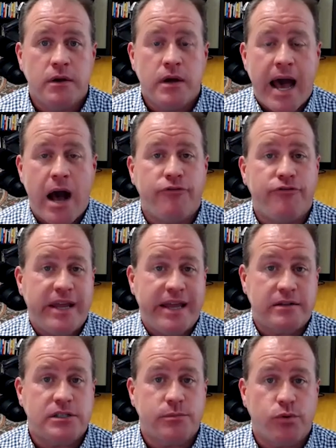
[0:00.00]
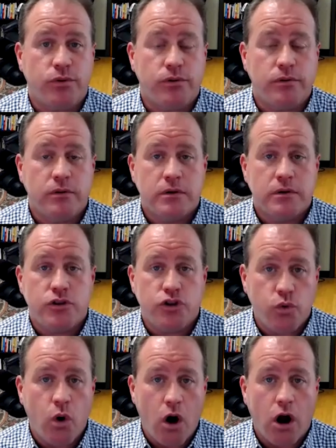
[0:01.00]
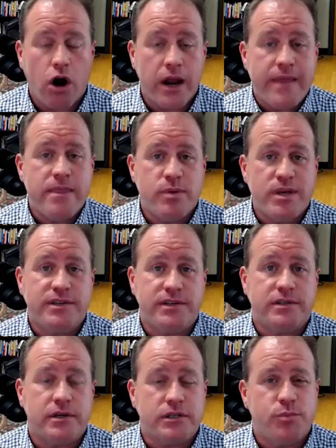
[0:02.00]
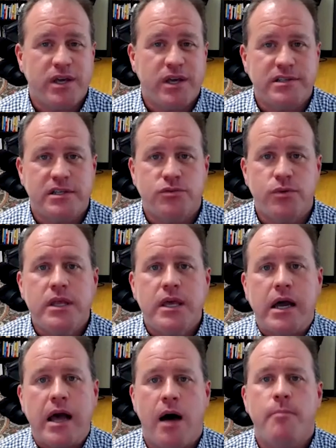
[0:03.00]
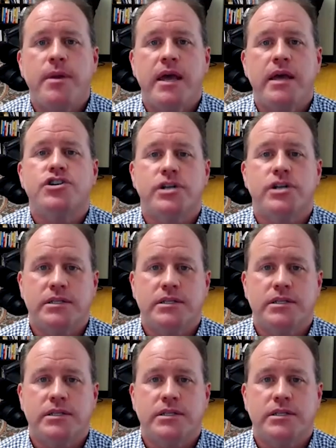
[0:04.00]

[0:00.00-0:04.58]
how financeable you are and the business is, because it's really a combination.